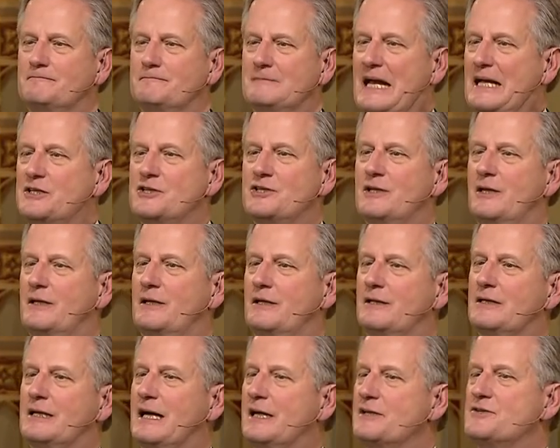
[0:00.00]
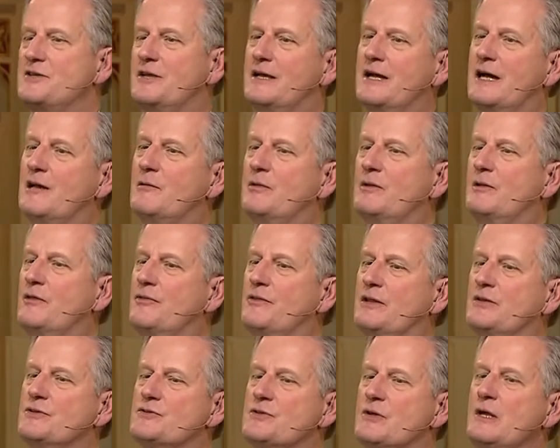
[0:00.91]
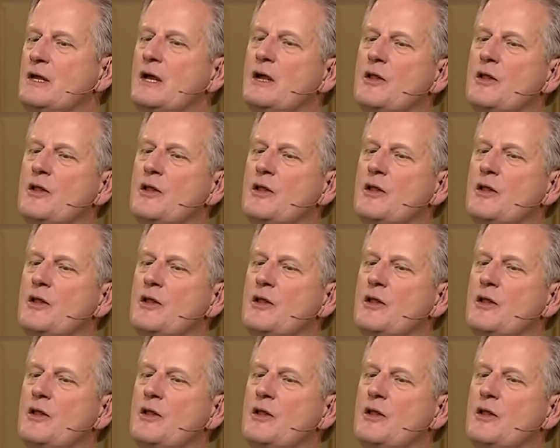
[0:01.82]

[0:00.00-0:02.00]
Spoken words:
Actually, in God's economy of things,